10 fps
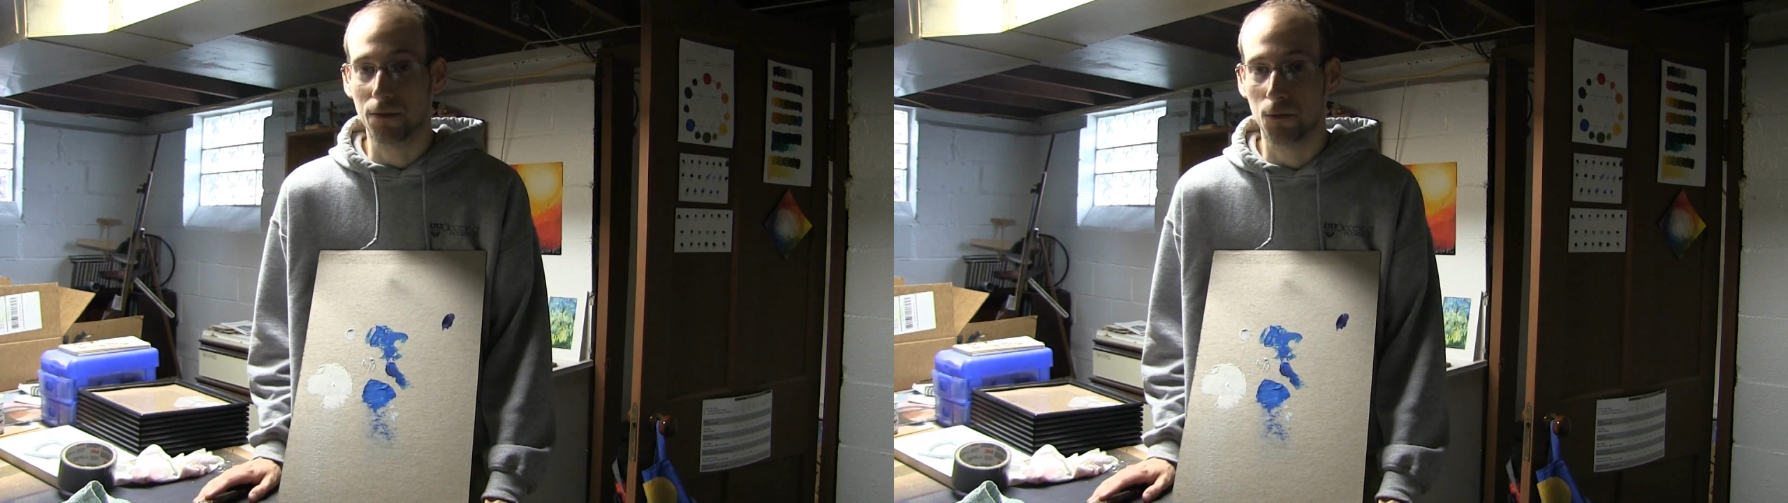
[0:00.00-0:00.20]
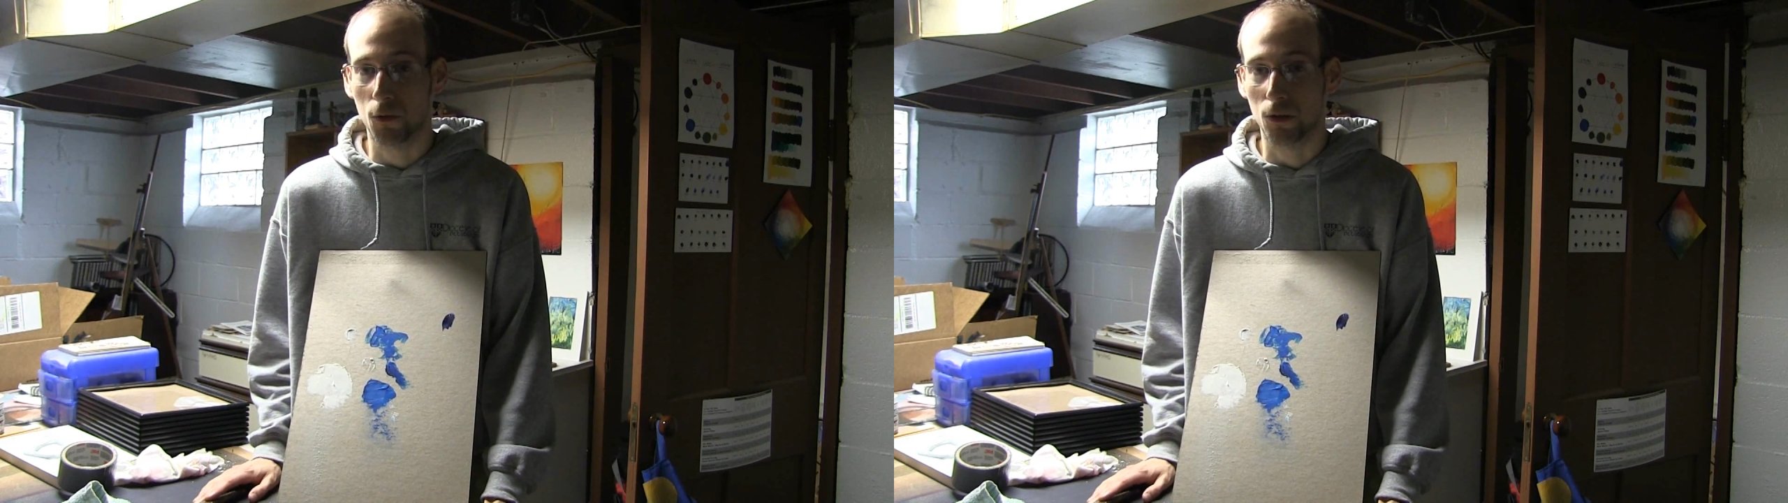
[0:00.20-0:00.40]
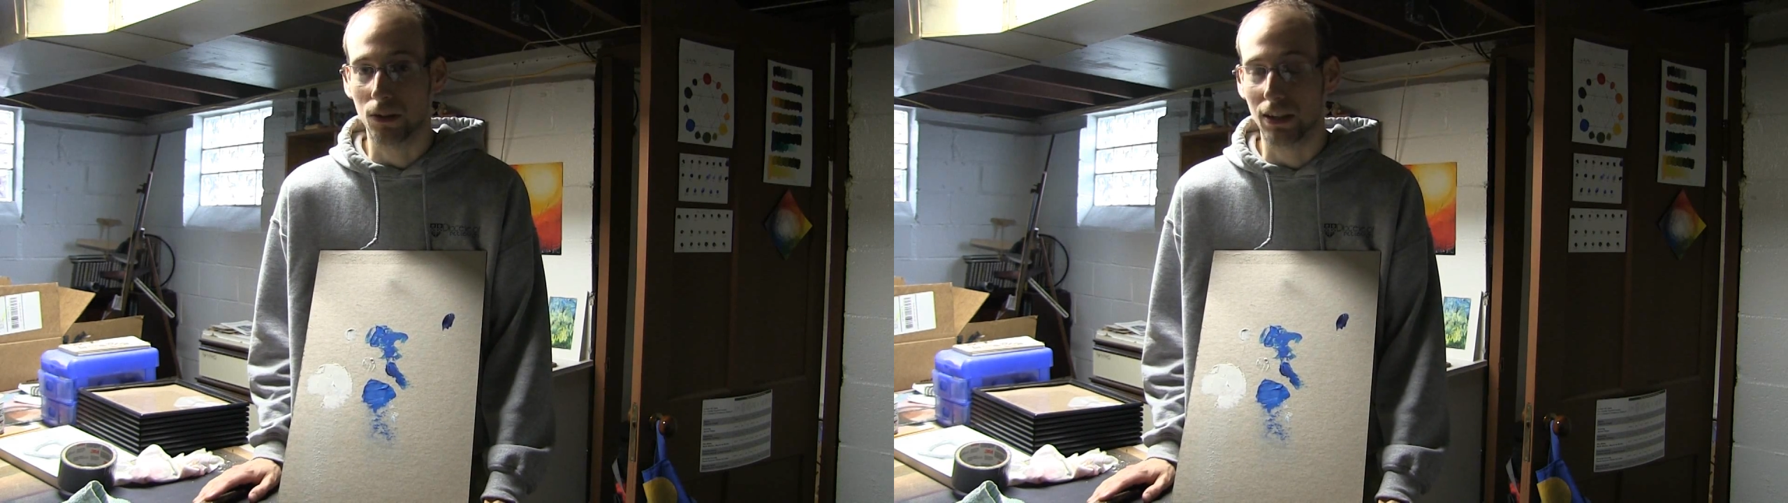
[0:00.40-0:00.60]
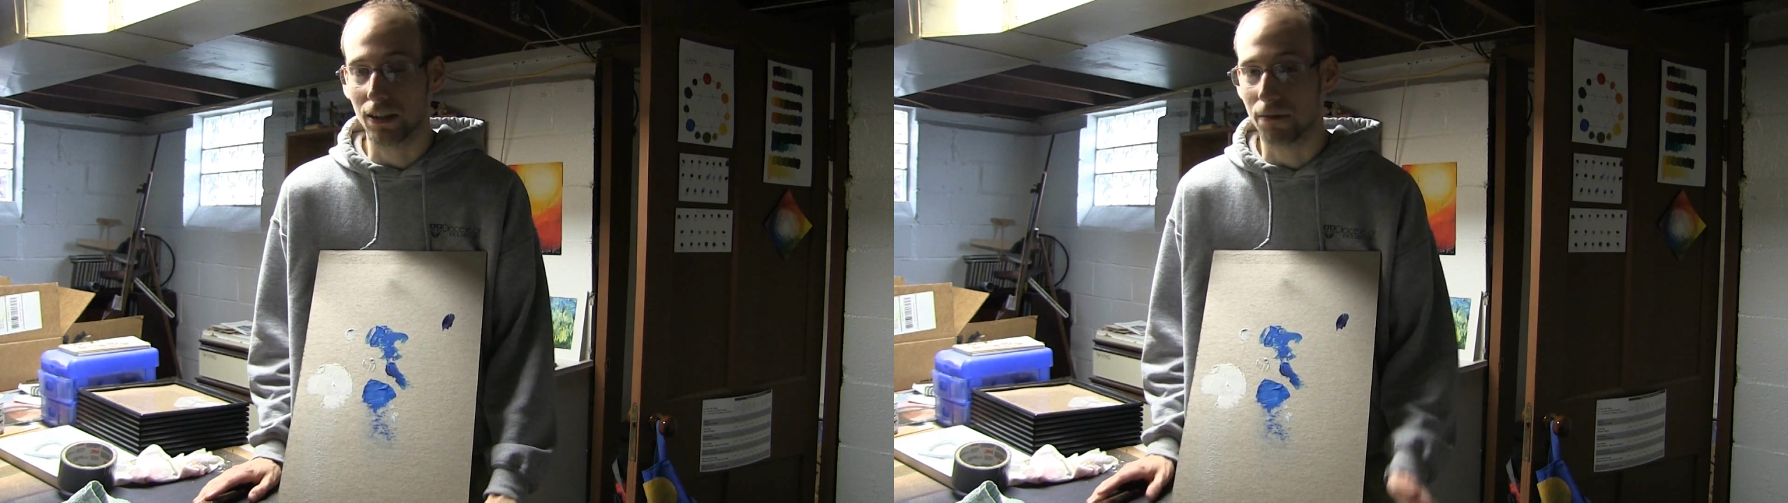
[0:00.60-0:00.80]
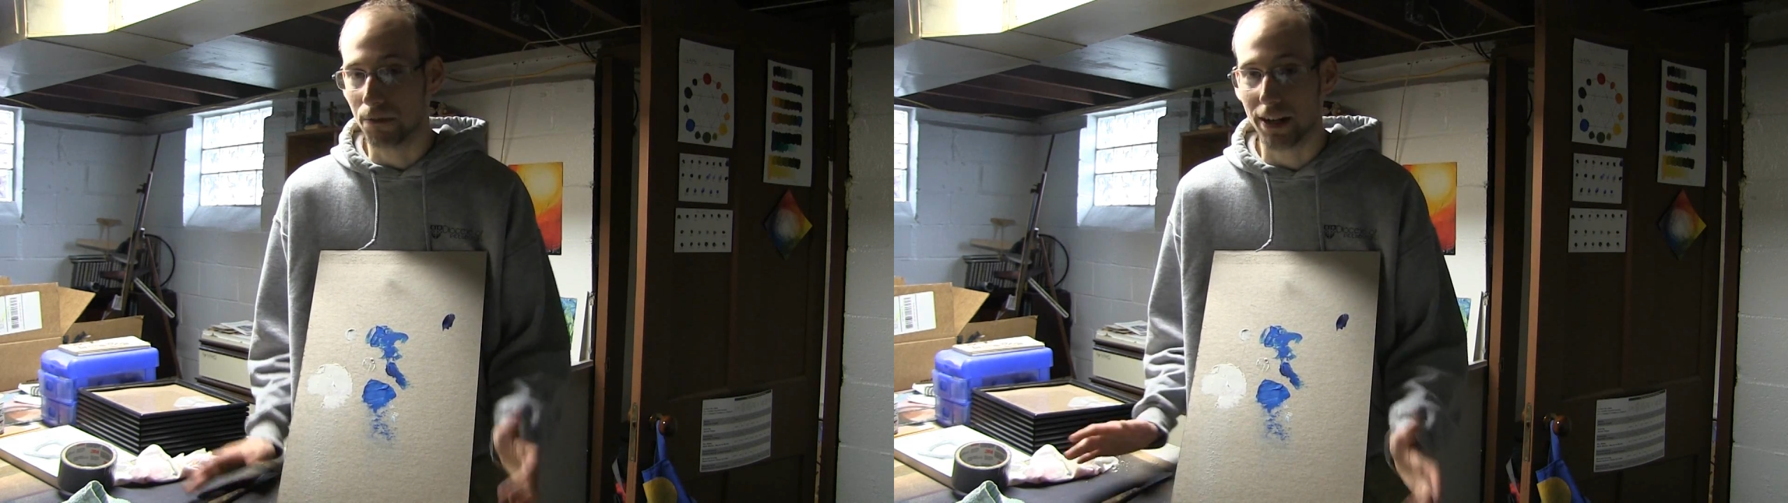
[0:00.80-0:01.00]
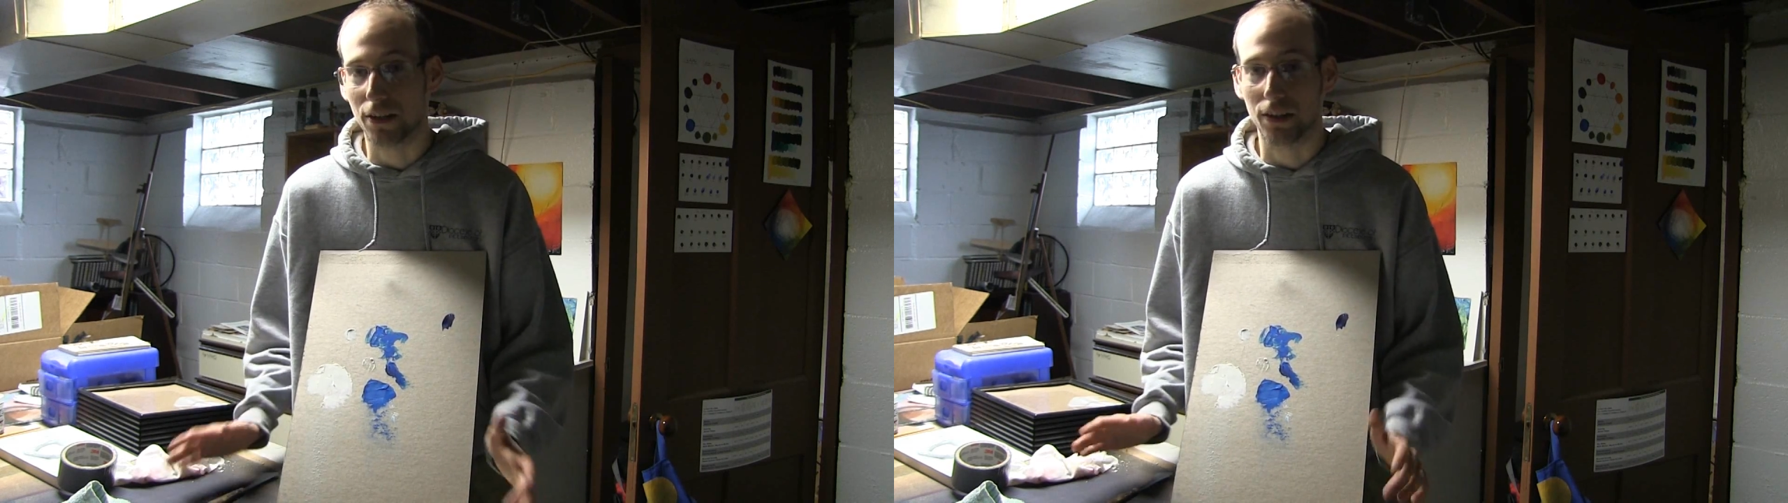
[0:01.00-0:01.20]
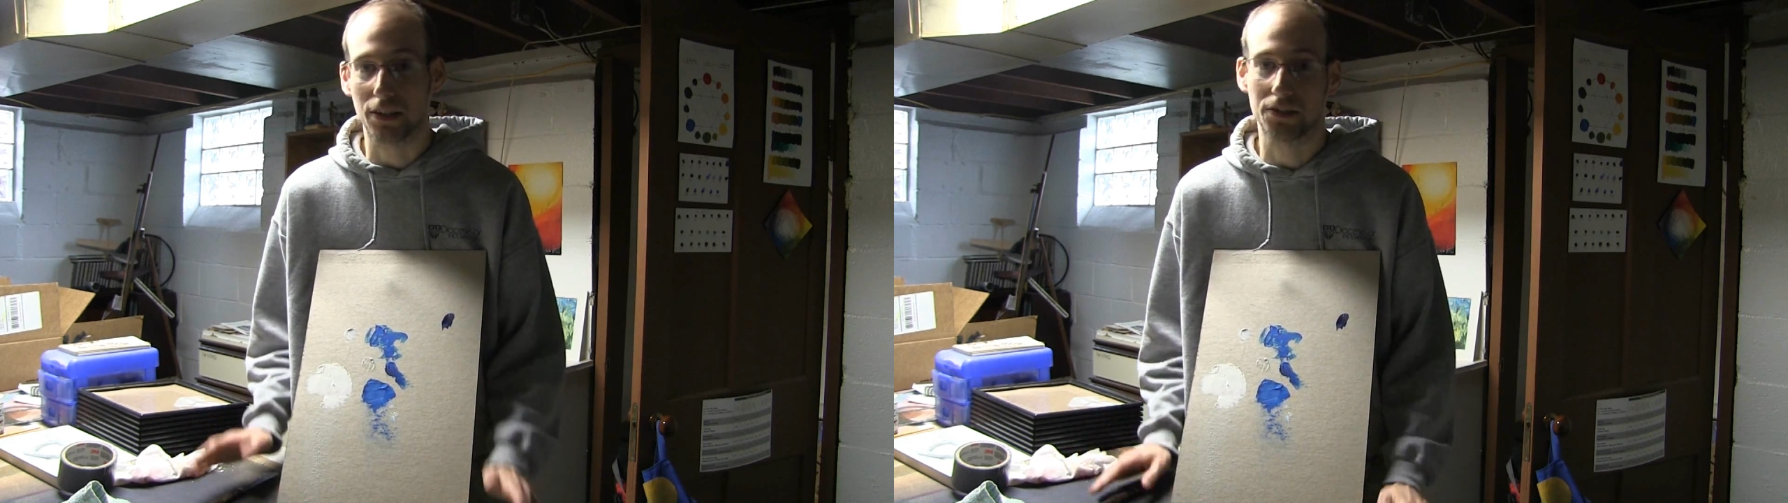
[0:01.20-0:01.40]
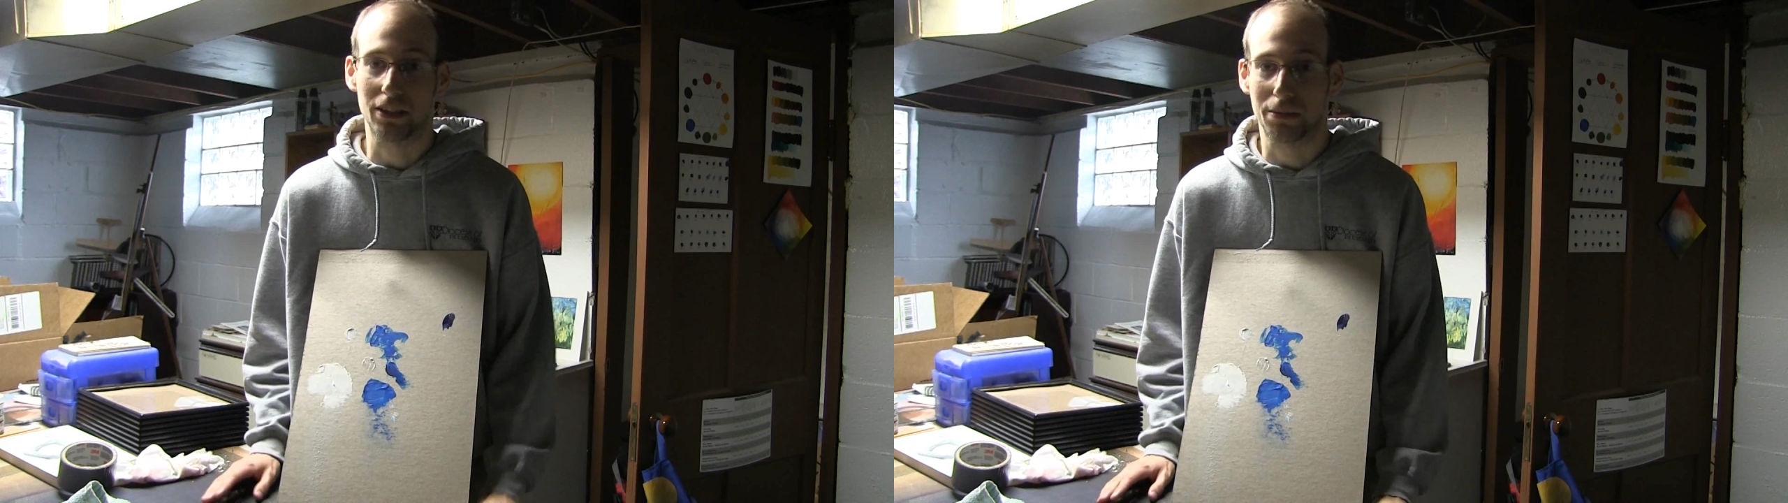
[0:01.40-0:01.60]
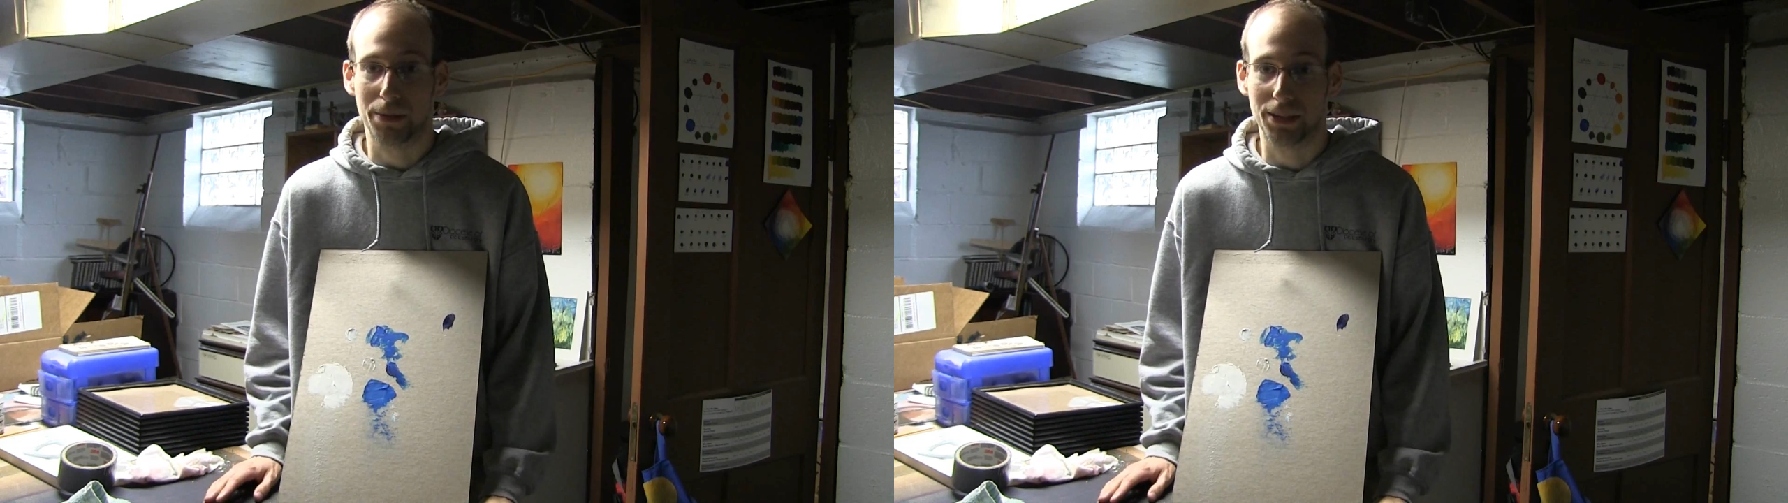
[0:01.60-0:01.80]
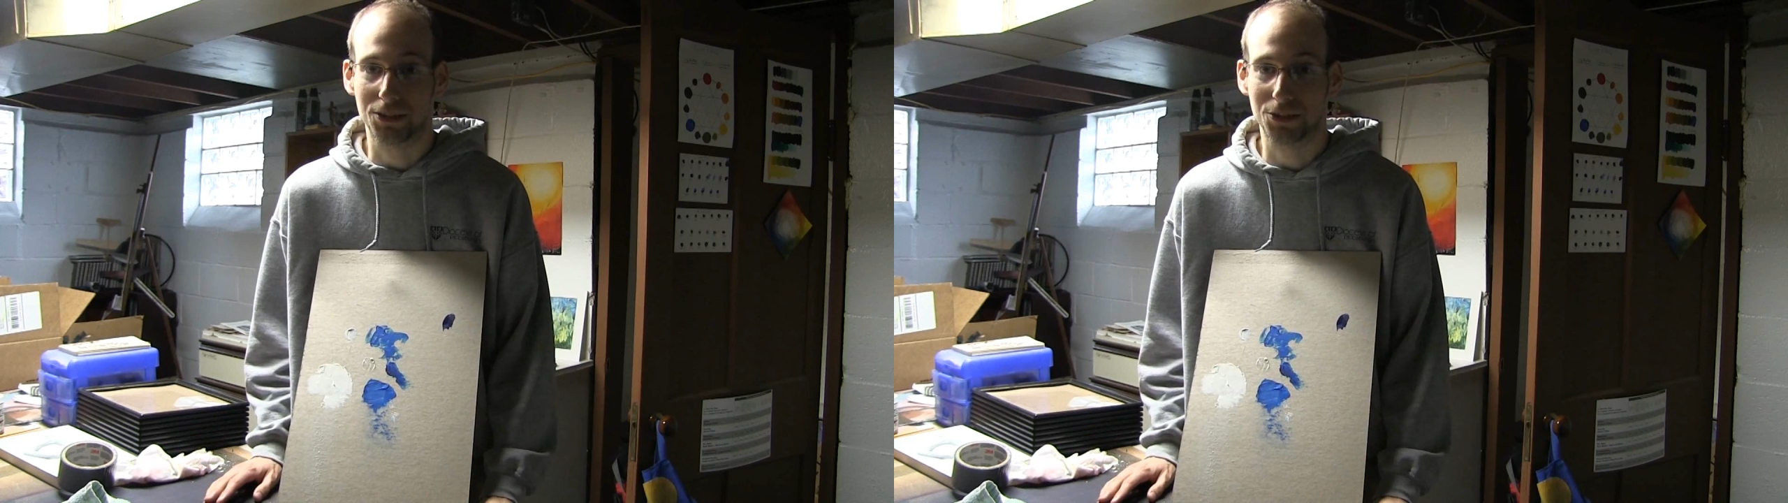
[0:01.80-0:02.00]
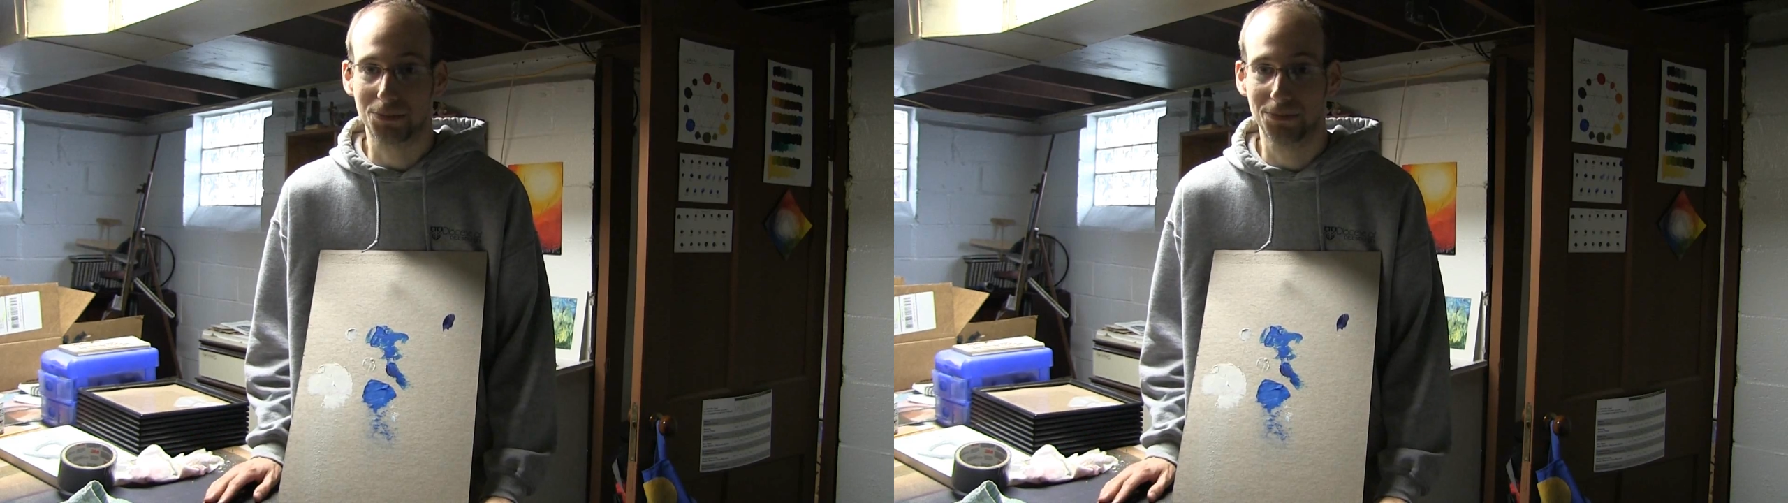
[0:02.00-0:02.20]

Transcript: for a fine art acrylic piece.